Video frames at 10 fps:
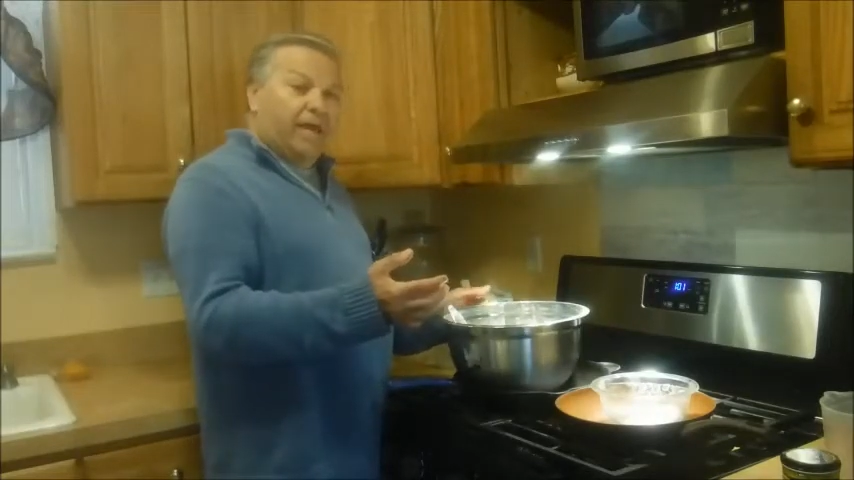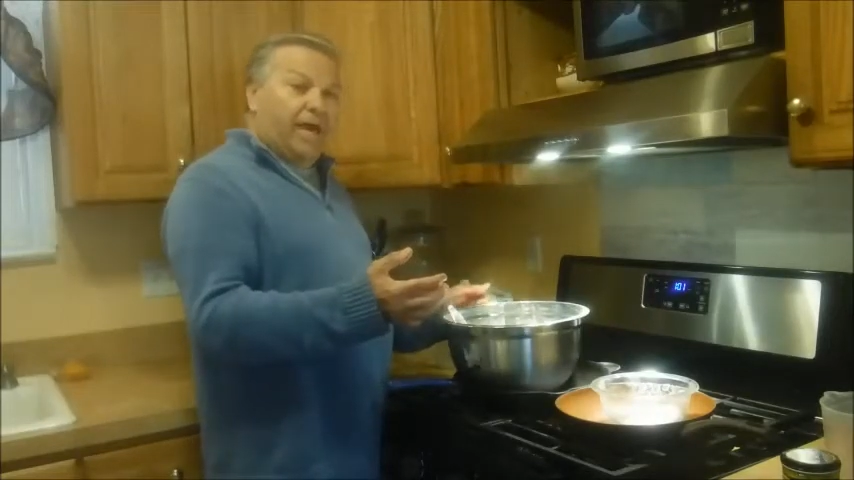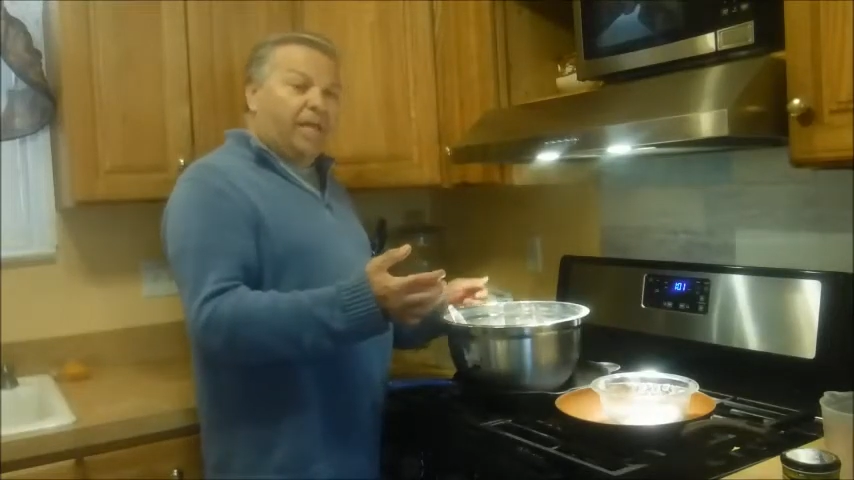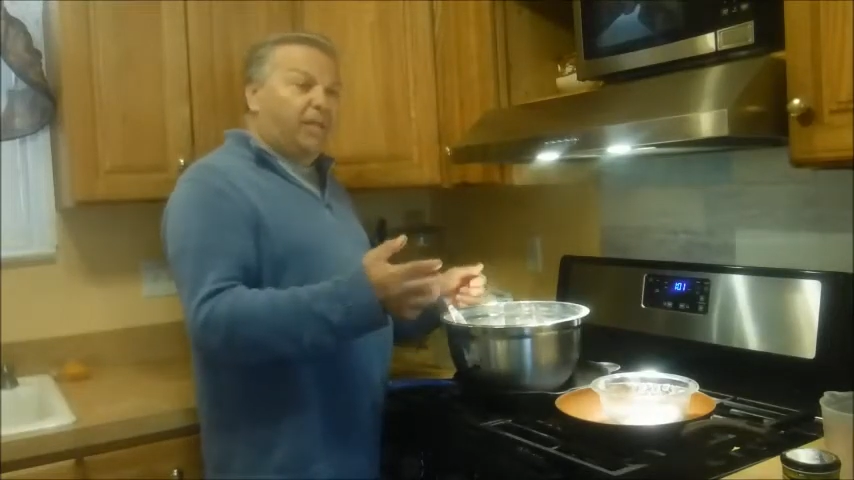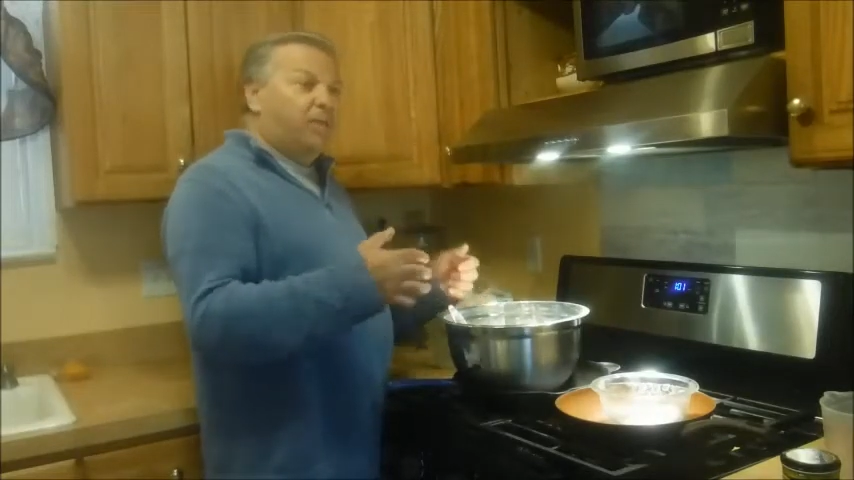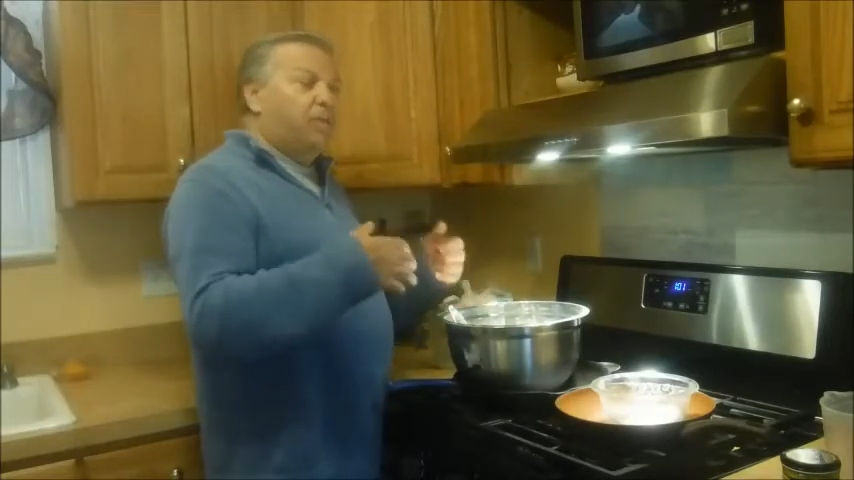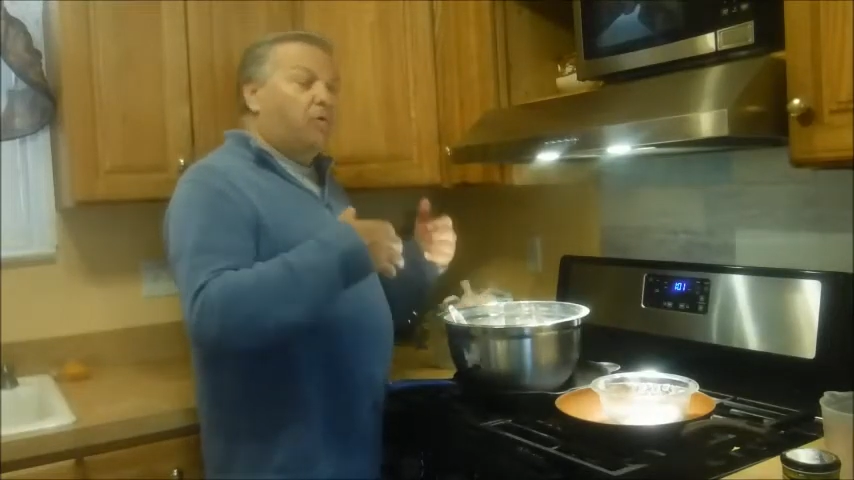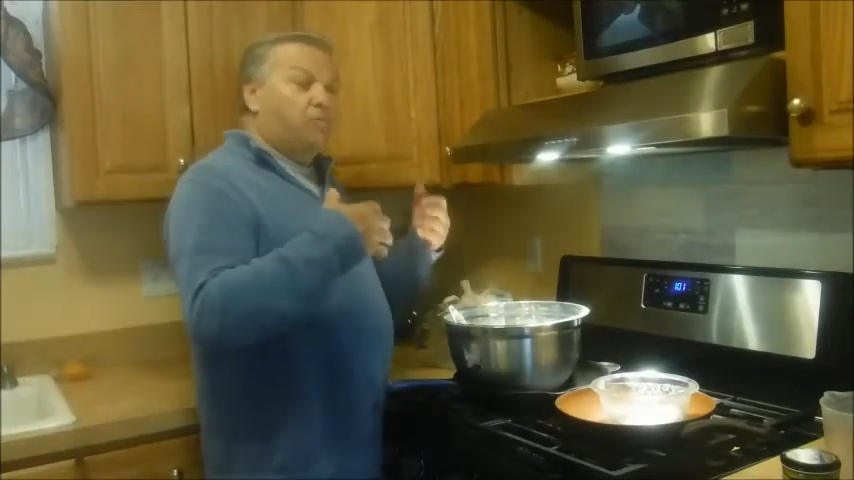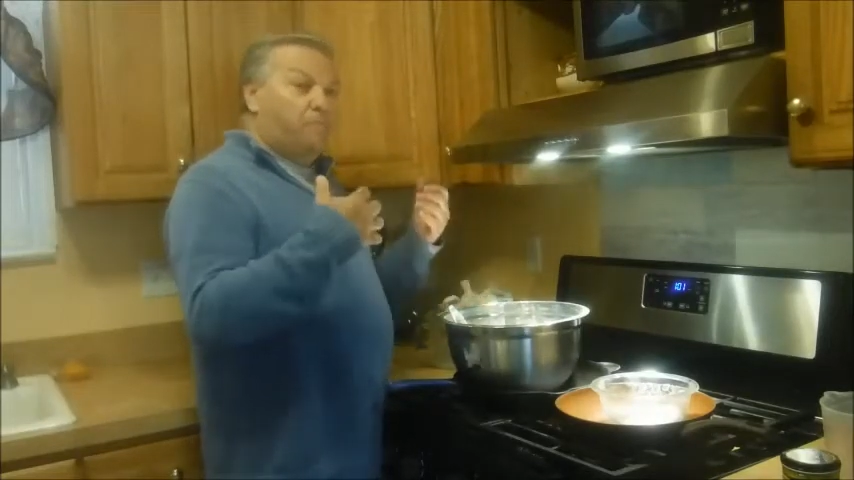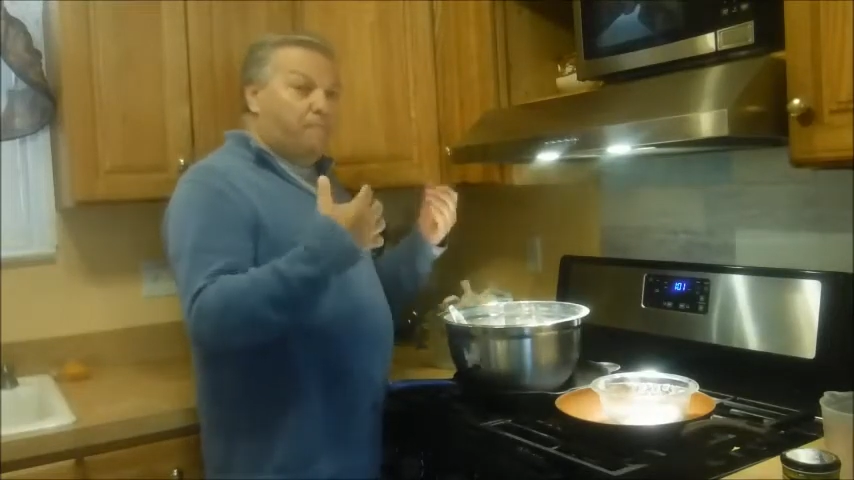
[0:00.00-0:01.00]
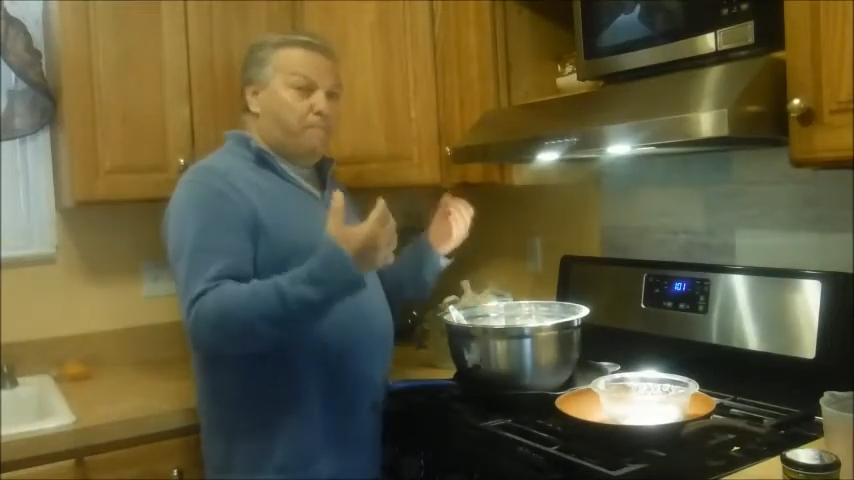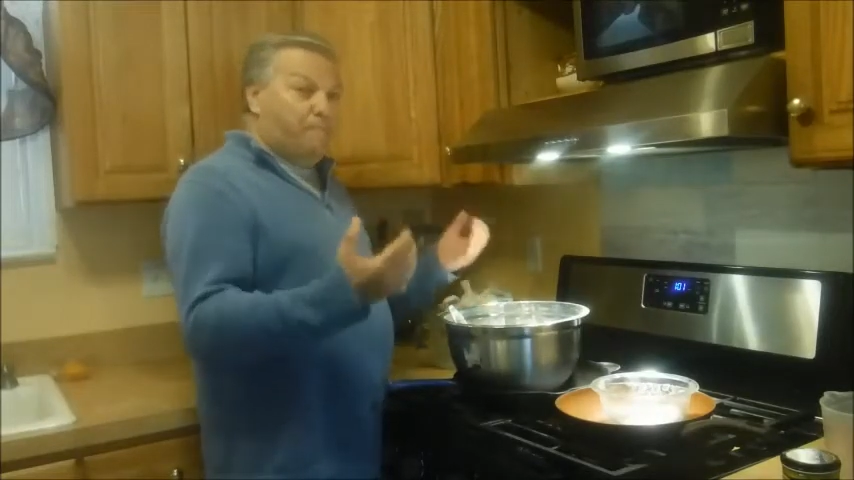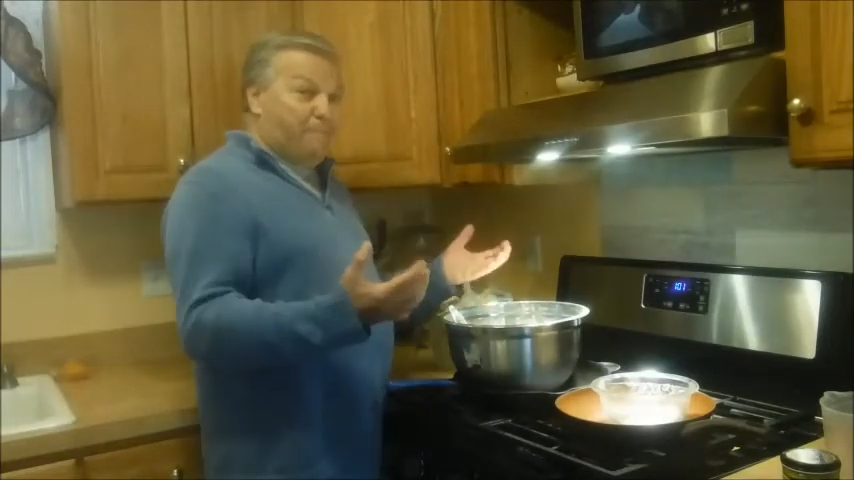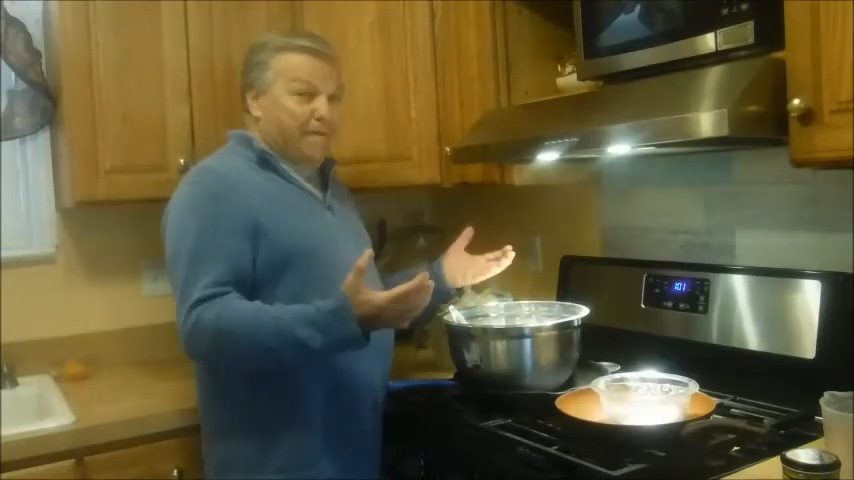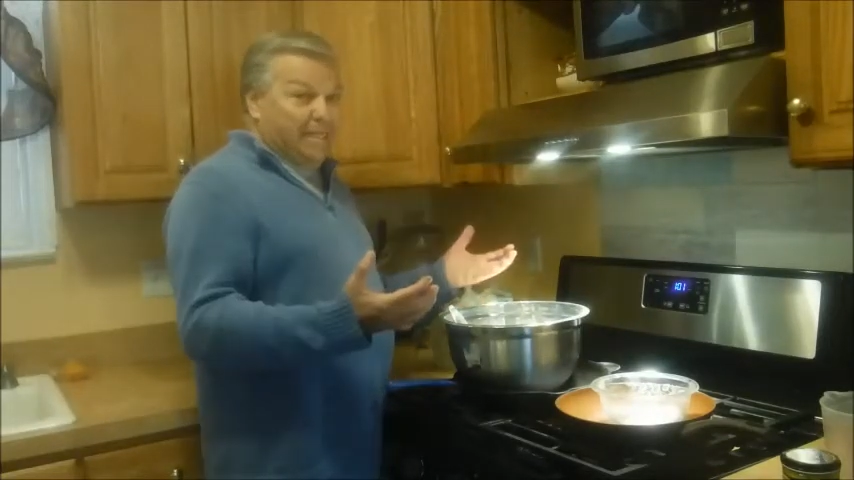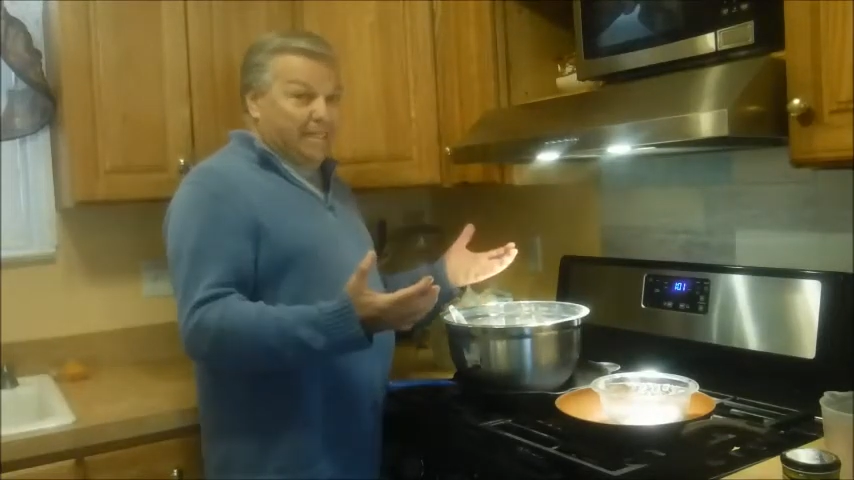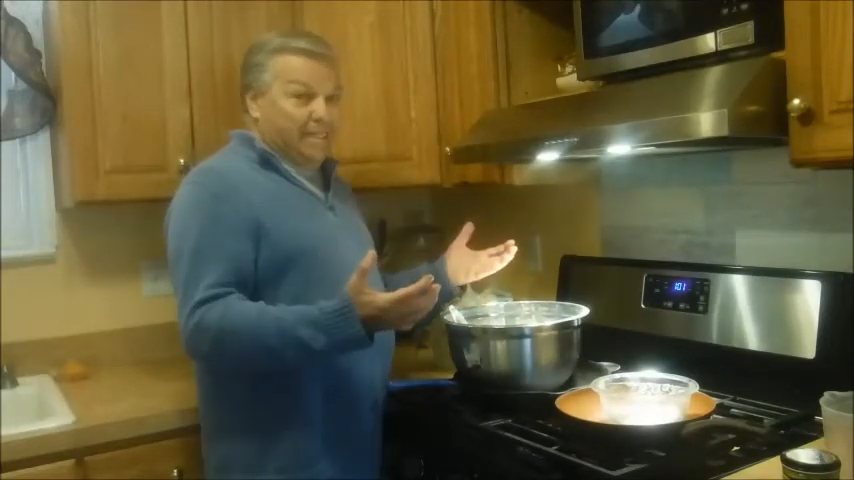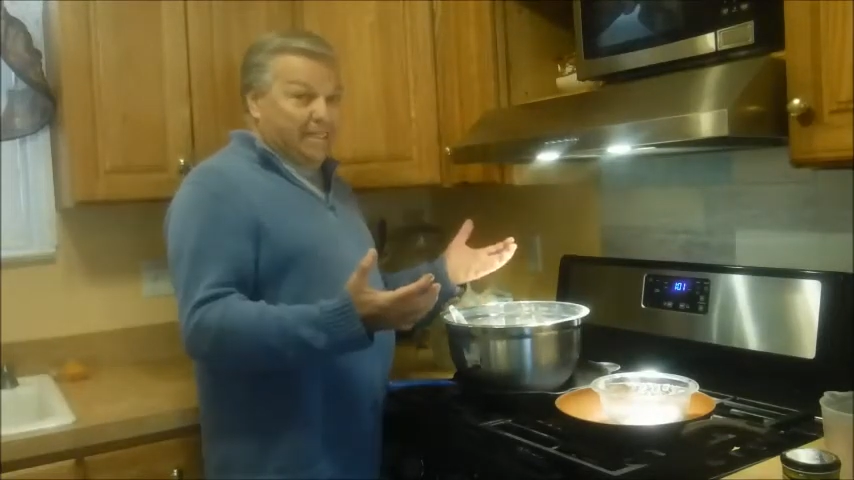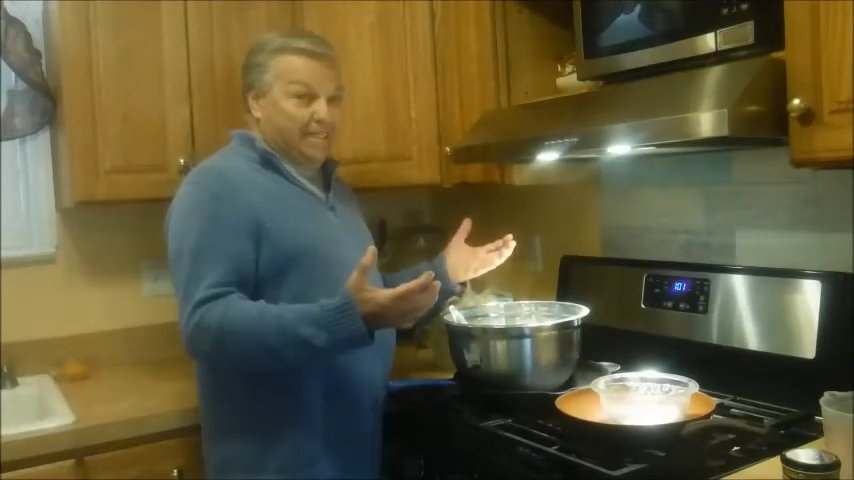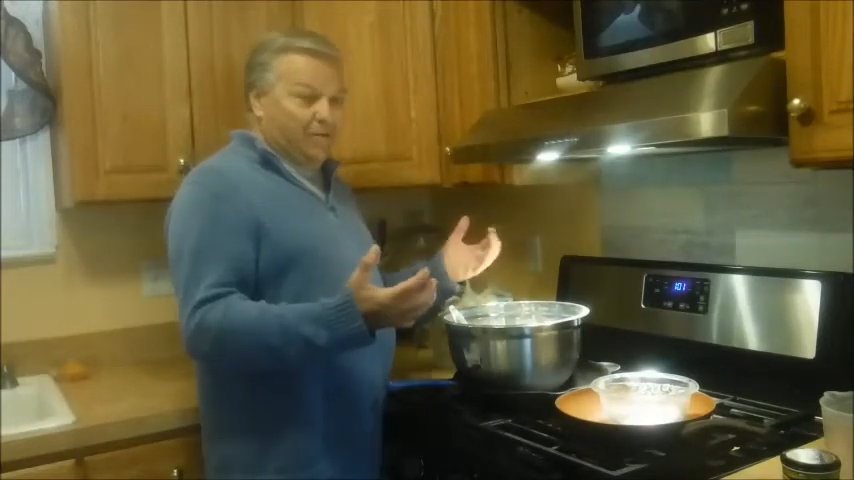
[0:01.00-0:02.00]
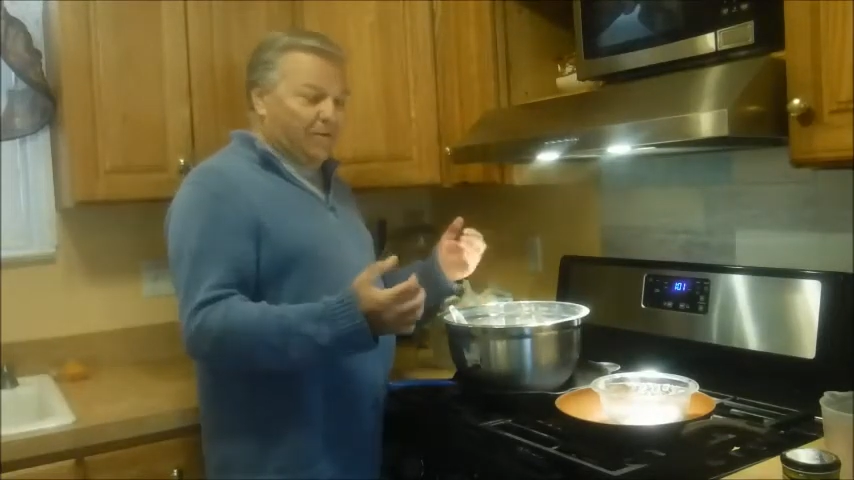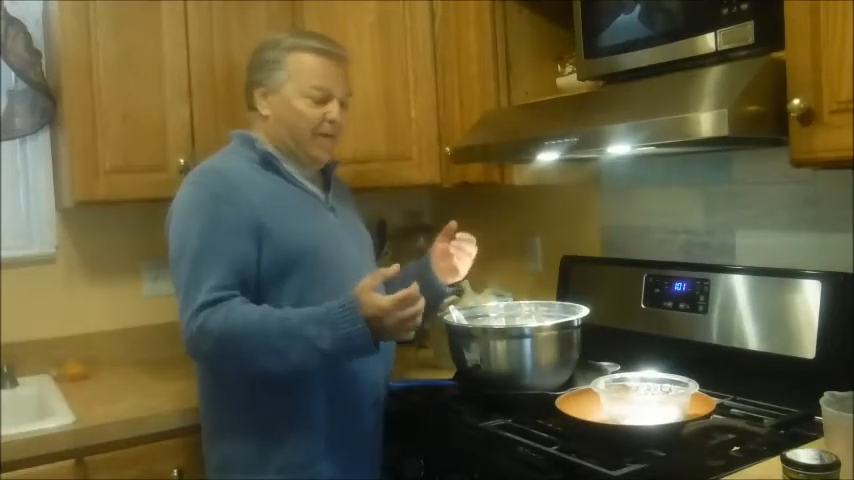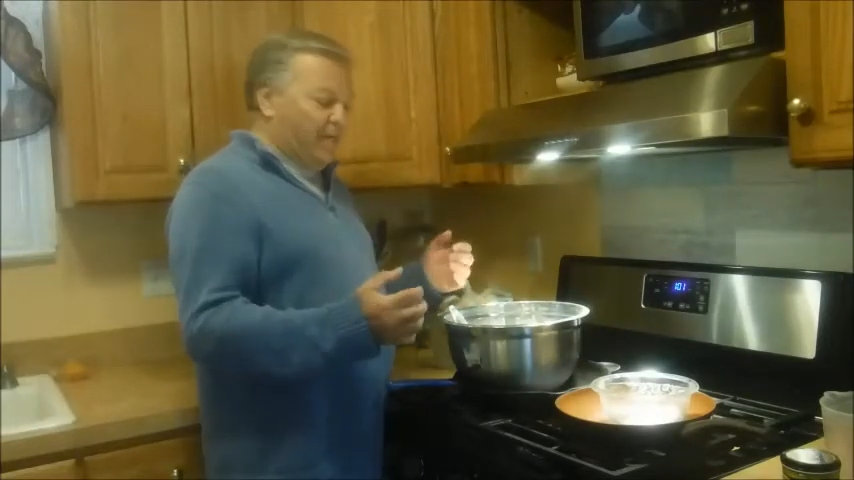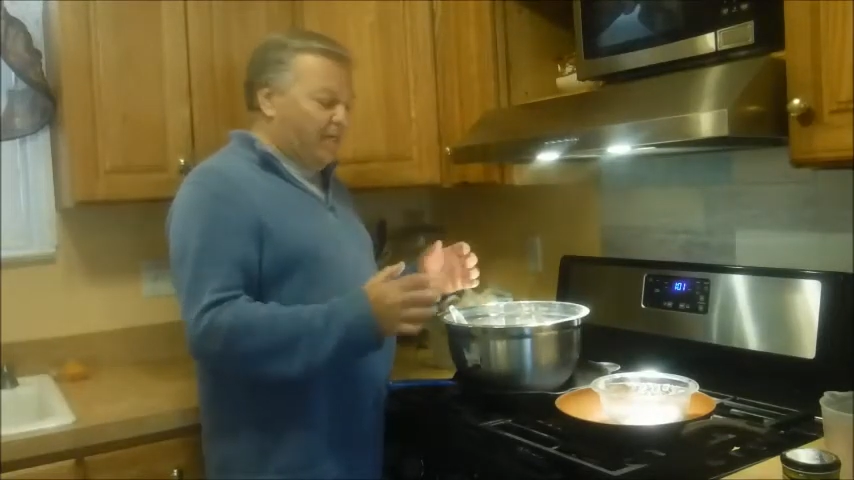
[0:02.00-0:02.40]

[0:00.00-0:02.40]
and you don't beat it, okay?